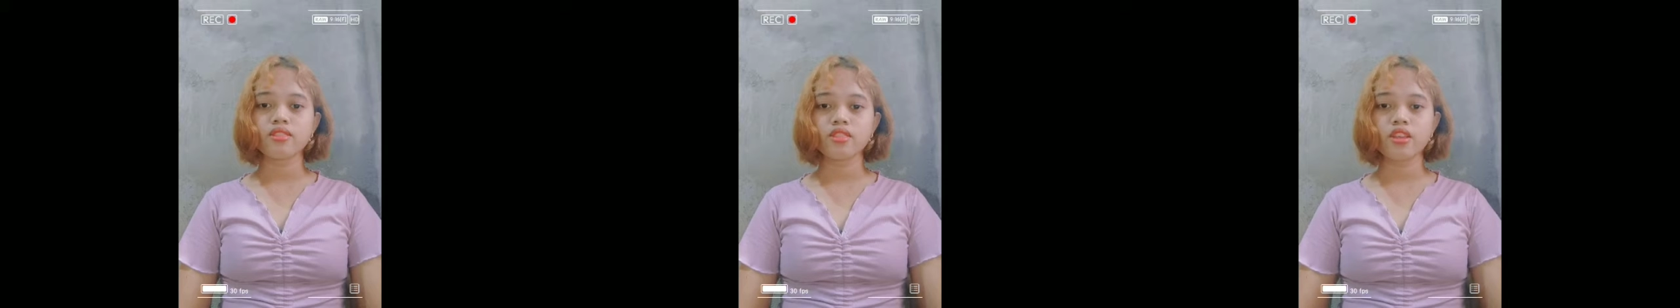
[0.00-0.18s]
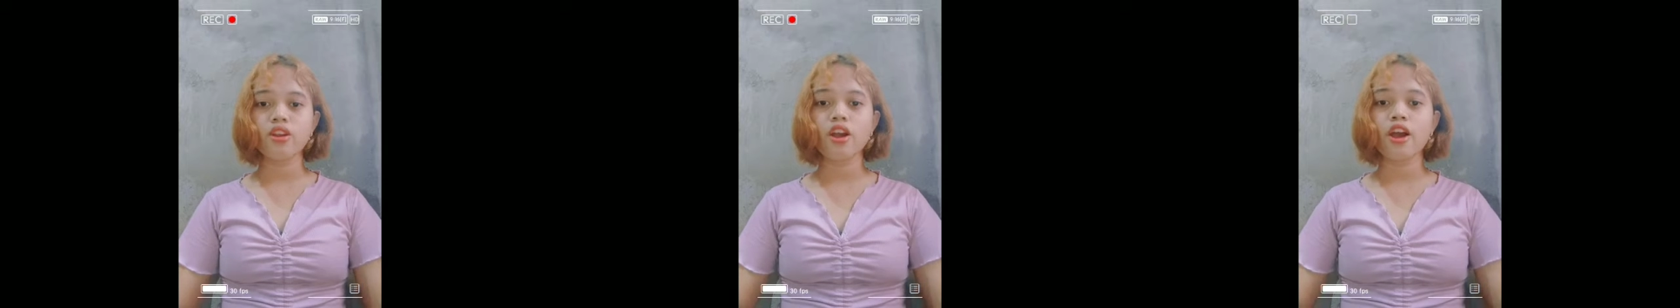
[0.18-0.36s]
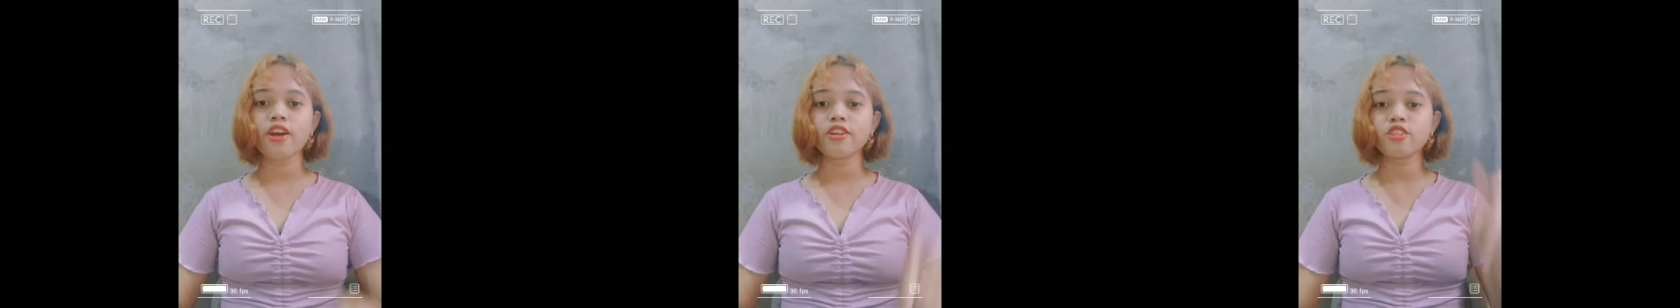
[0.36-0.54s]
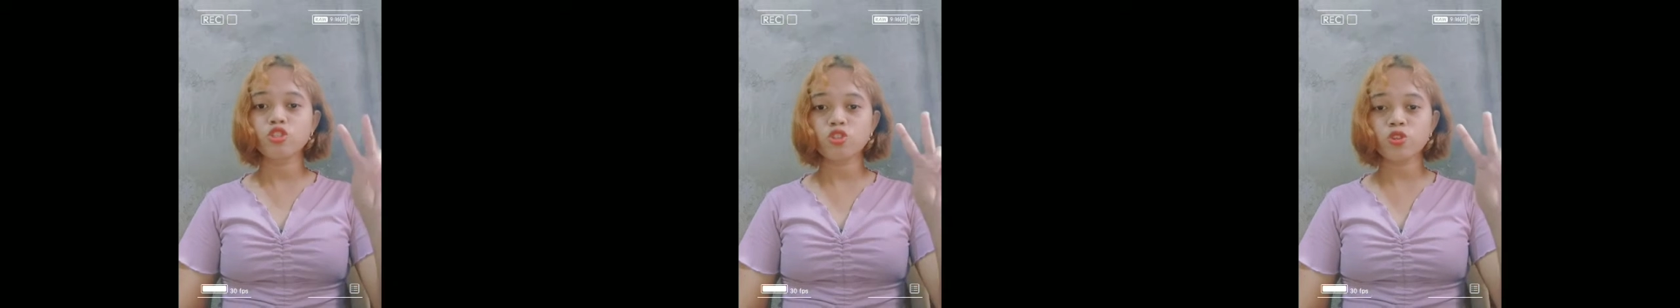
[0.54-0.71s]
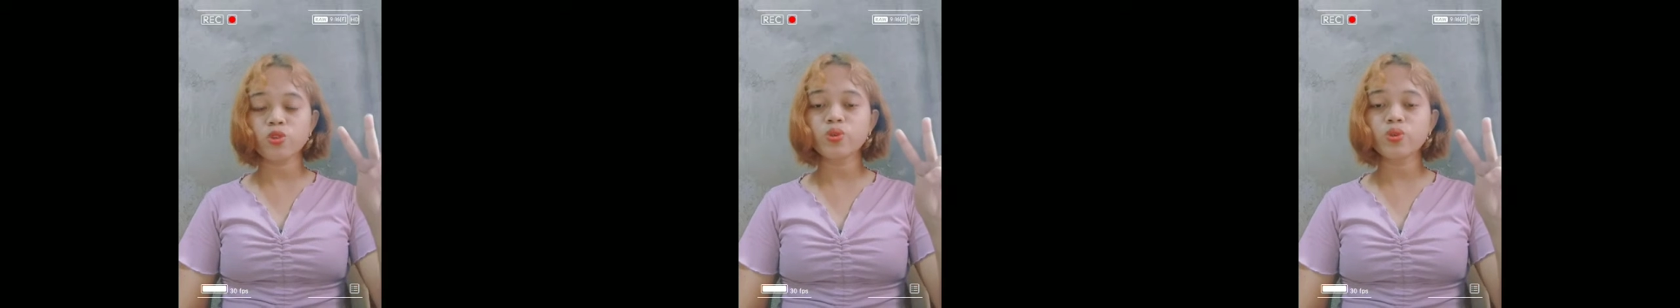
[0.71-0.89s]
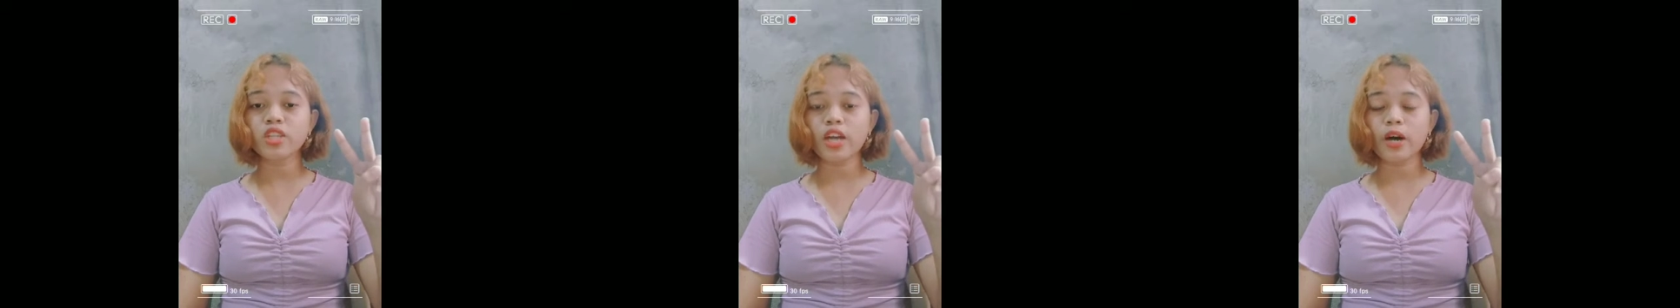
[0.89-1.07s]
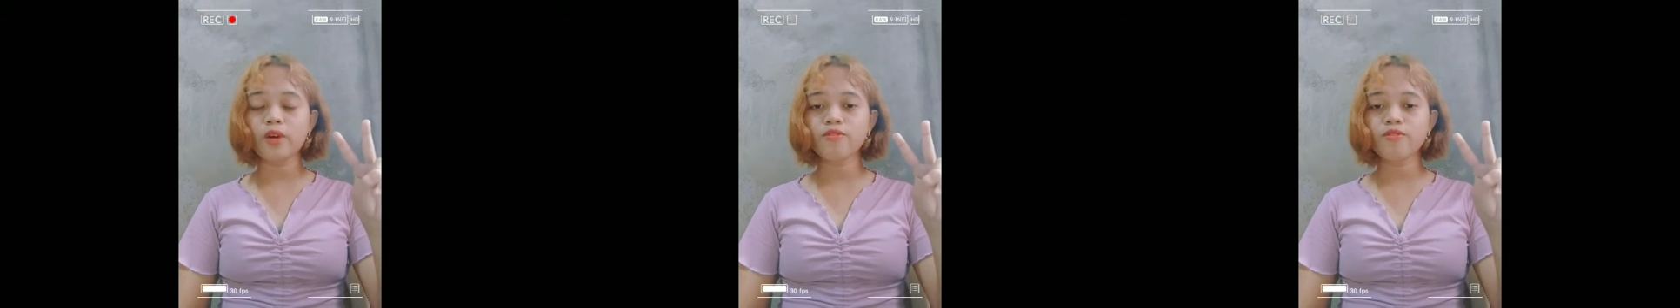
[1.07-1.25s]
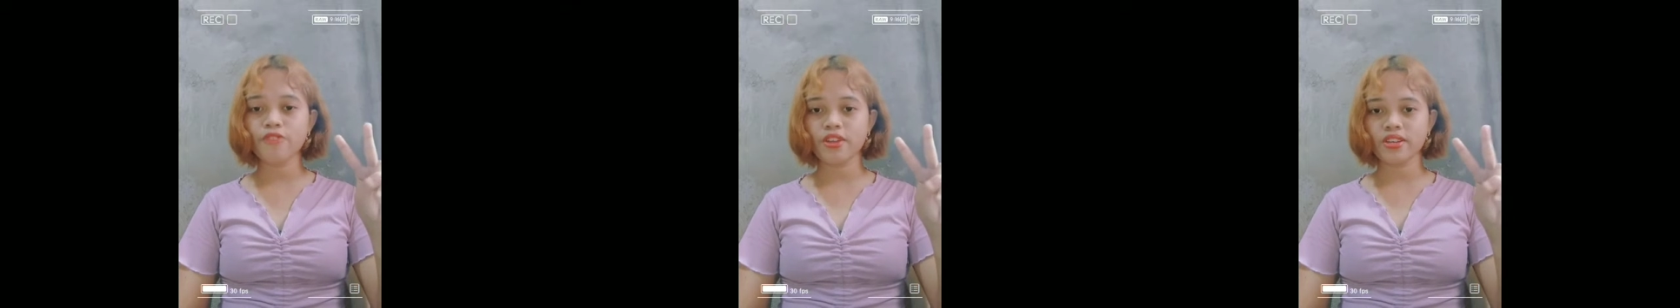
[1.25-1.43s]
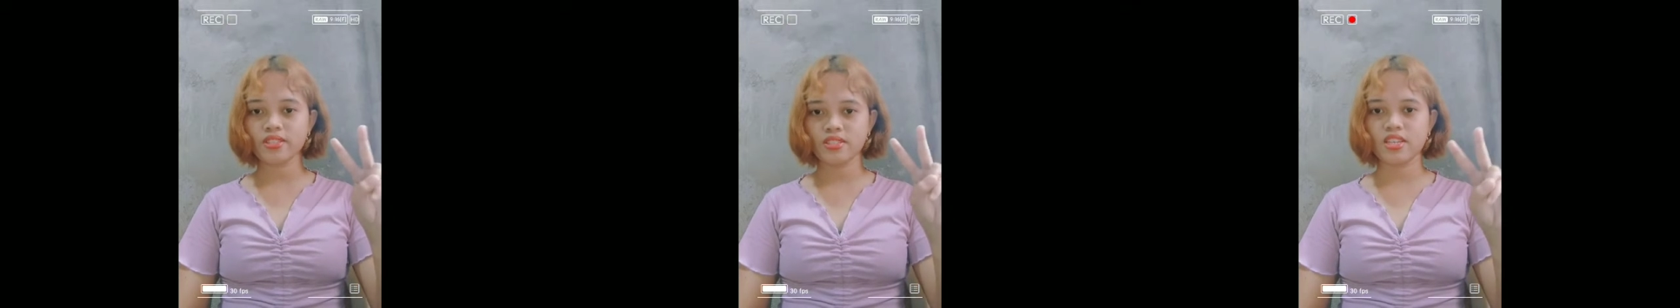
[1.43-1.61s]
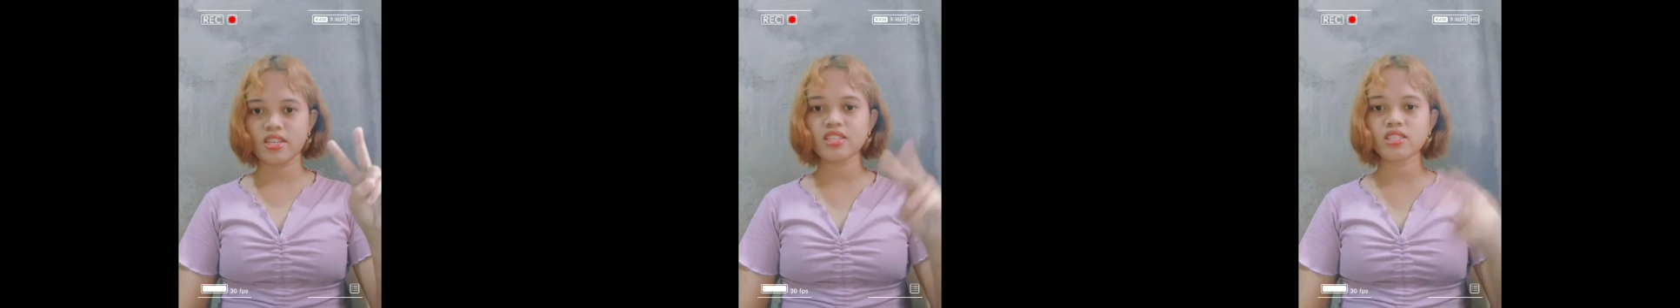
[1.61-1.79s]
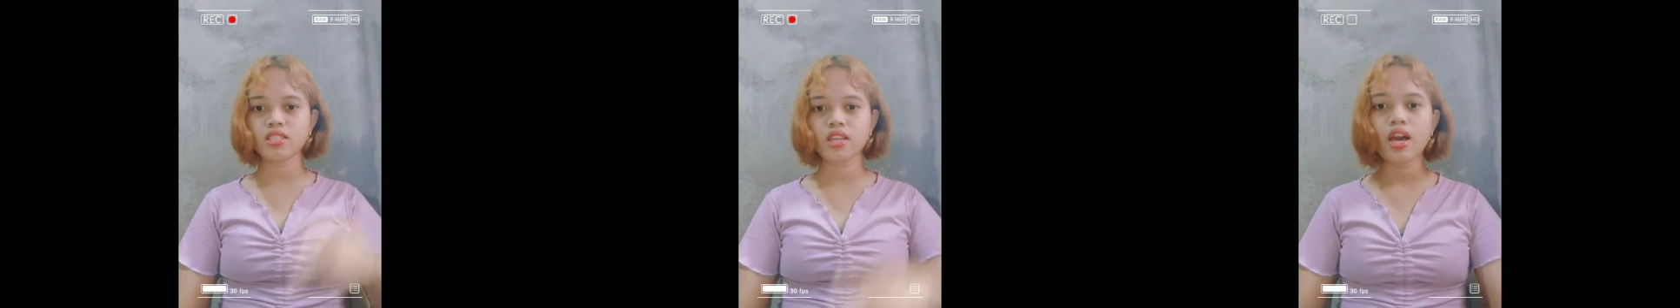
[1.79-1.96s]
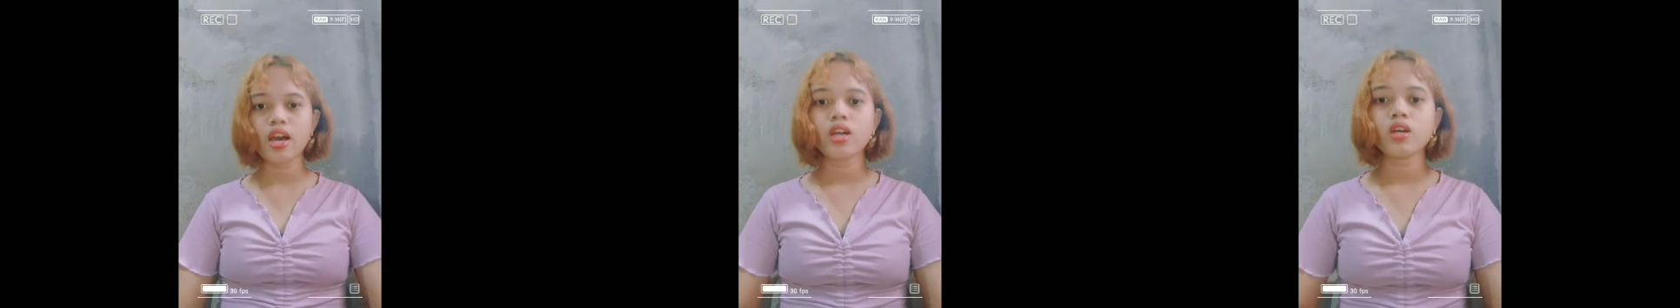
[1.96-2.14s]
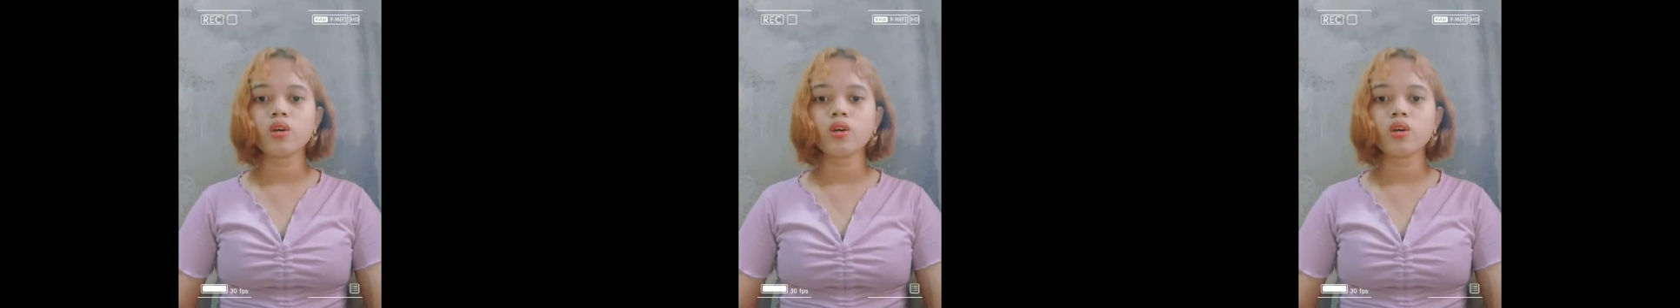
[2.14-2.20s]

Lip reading: there are 2 noun phrases,